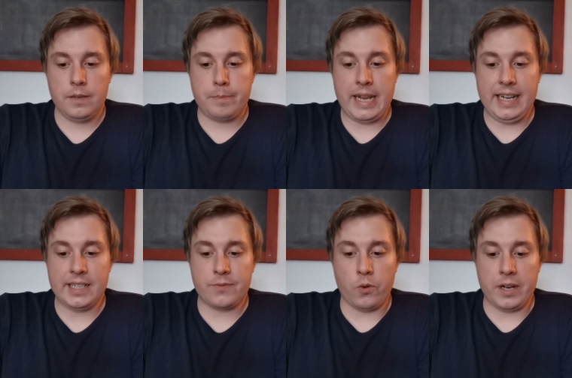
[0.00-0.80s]

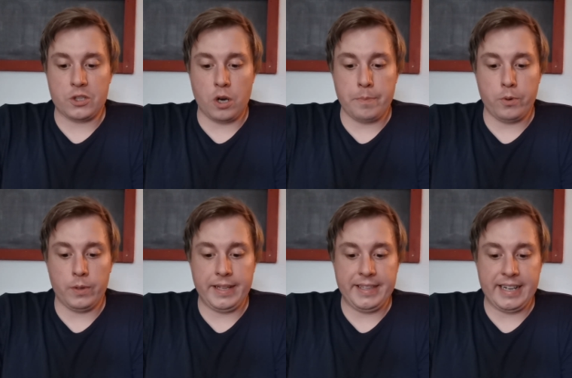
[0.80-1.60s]
playlist, for example,
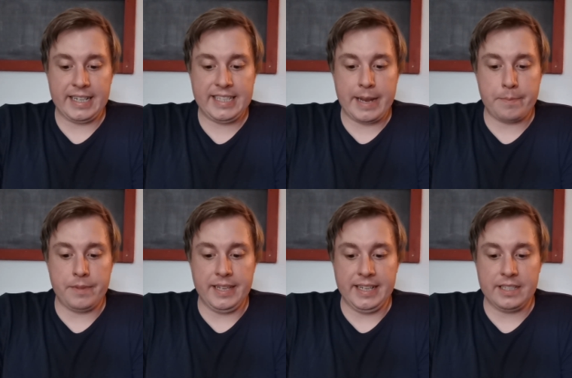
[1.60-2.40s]
and then I
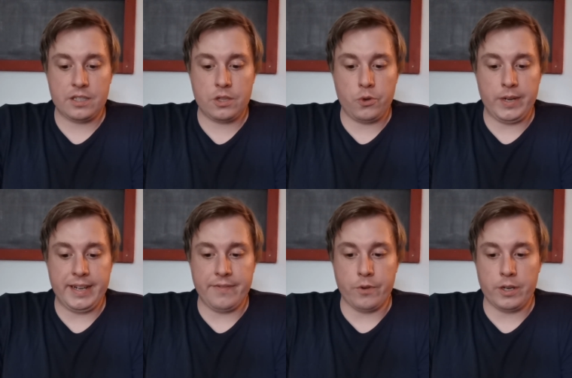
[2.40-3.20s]
tap these
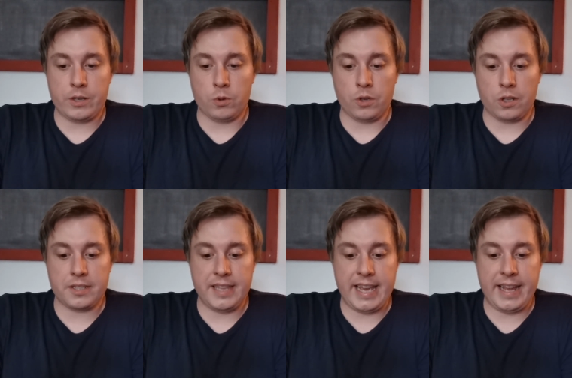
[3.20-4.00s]
three vertical
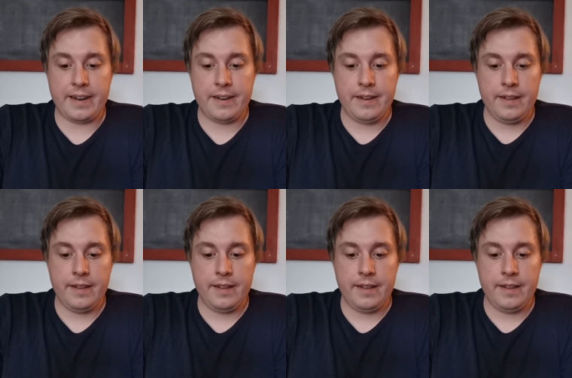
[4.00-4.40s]
dots there,